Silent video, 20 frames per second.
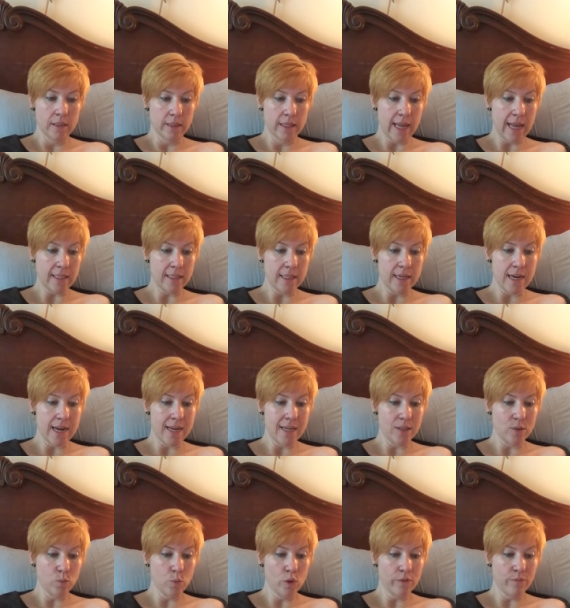Last
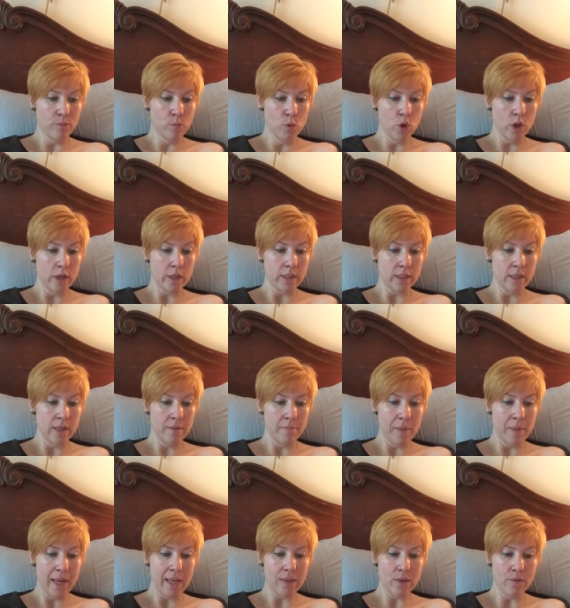night's Wolf Morrison
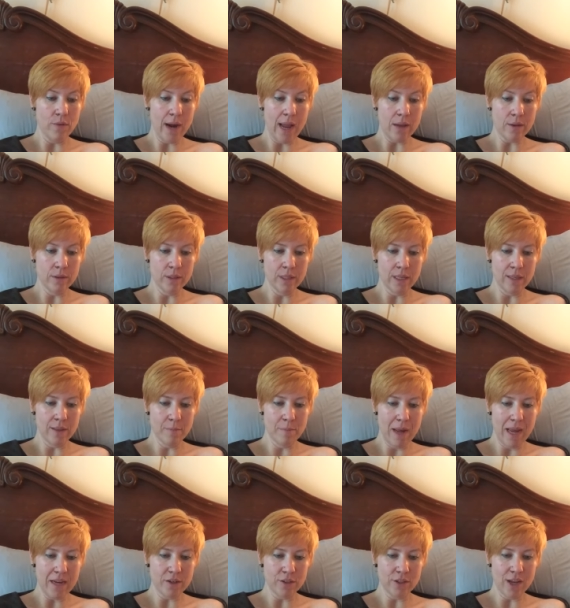made the rounds at the
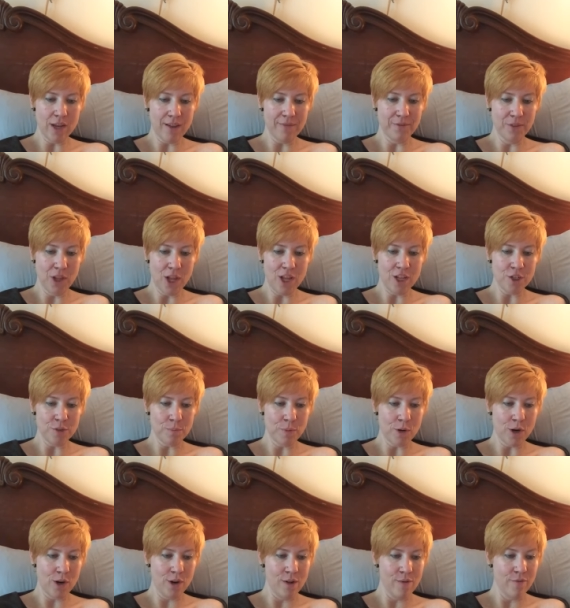Microsoft launch
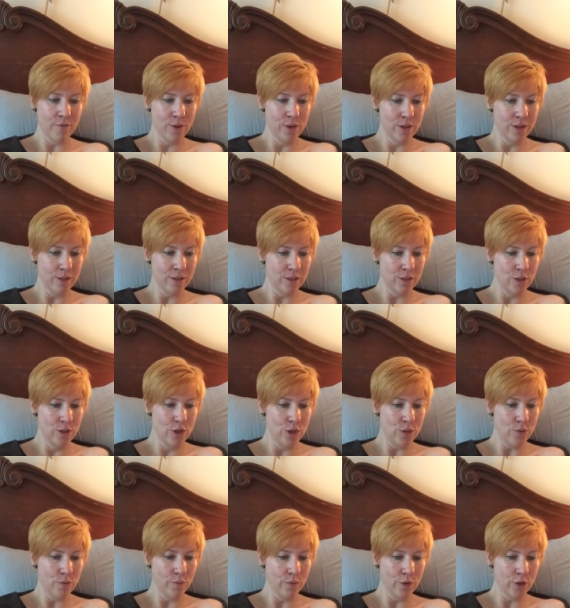party for its
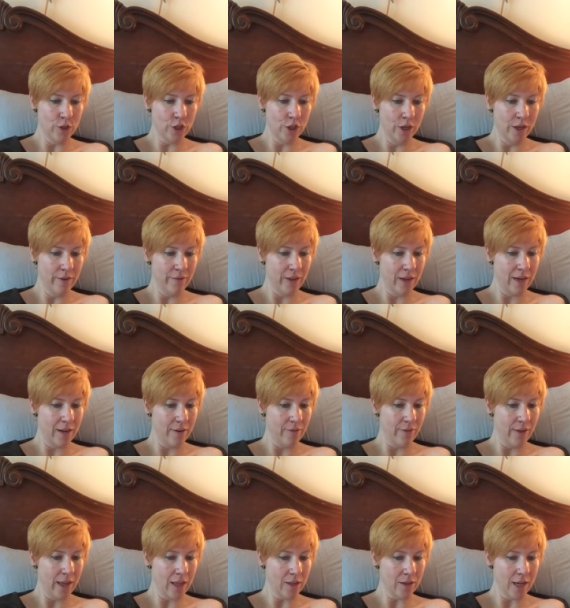new version of
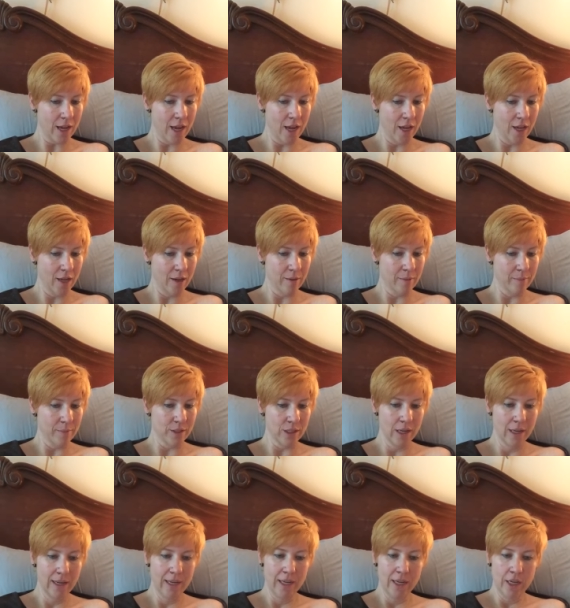NFL games.
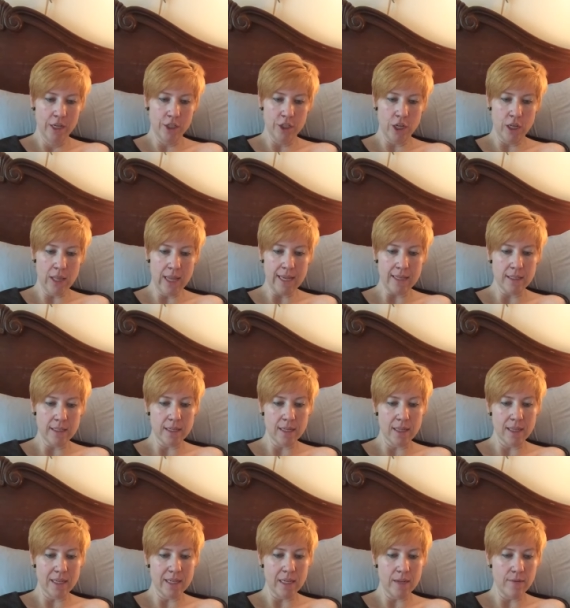She glanced at
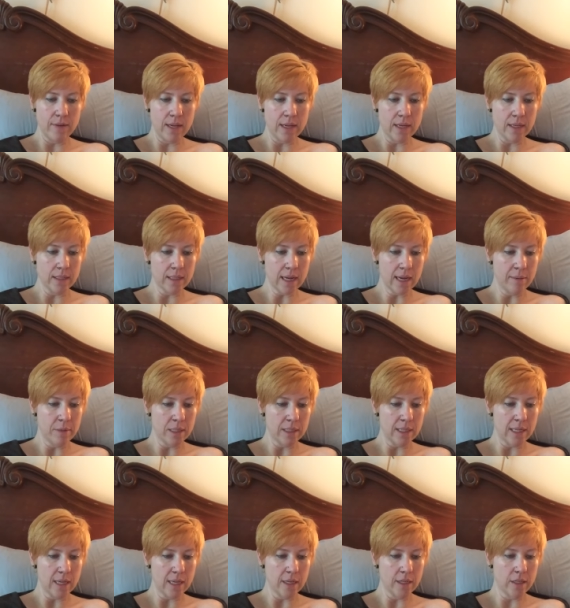the TV in time to
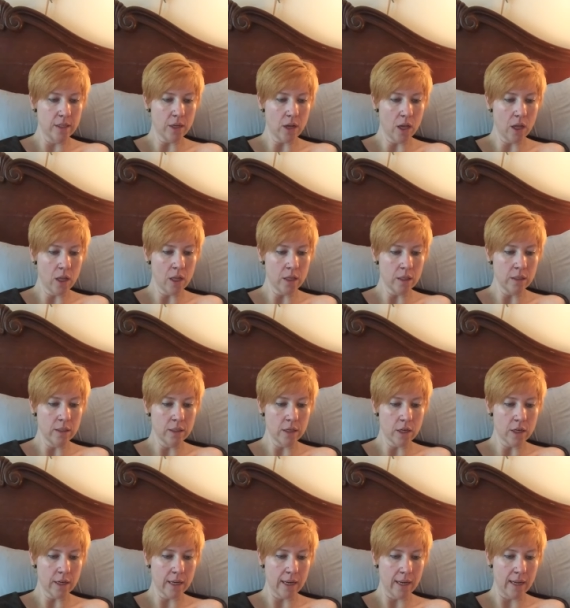see a tall,
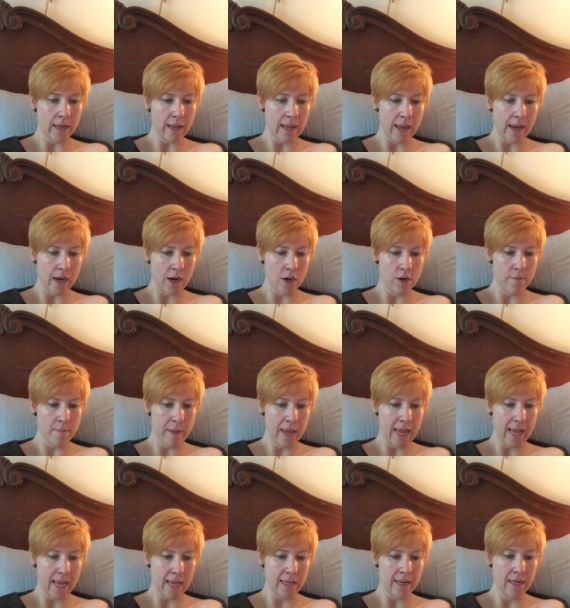dark haired
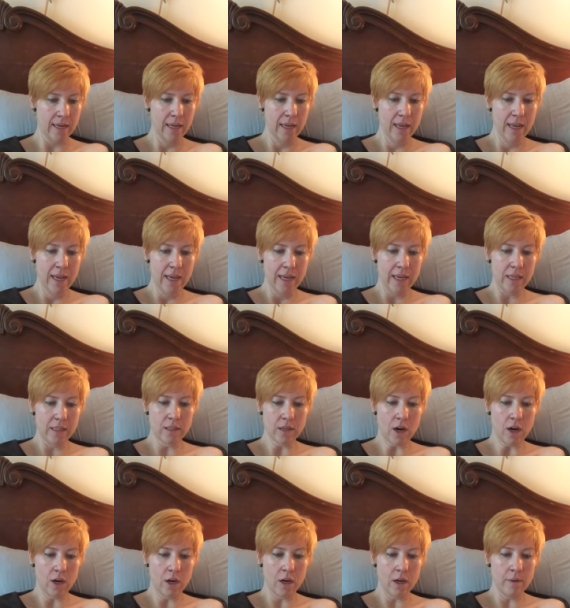man, his
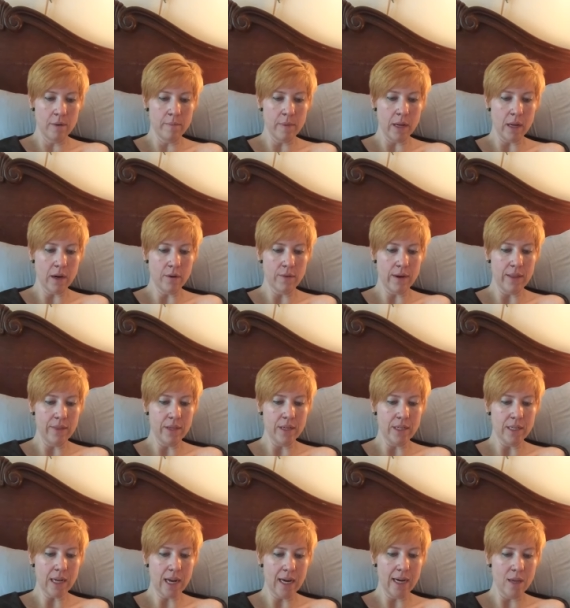arm around the
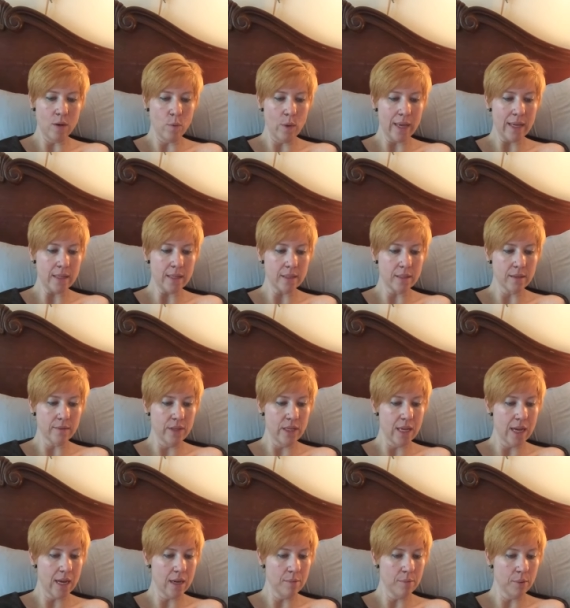tiny waist of a
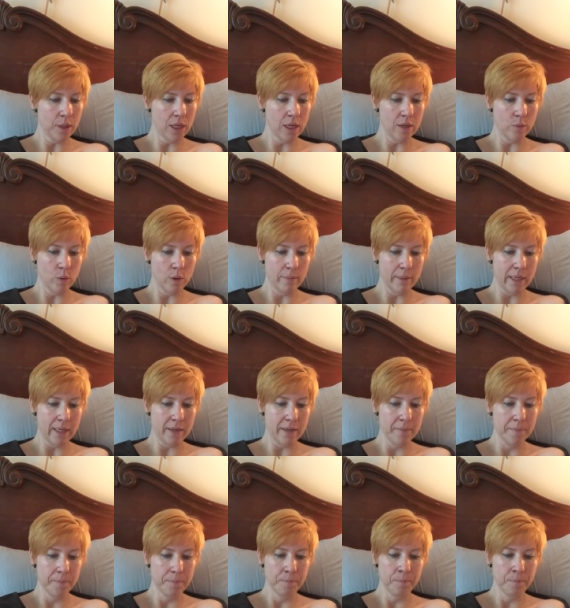young blonde woman.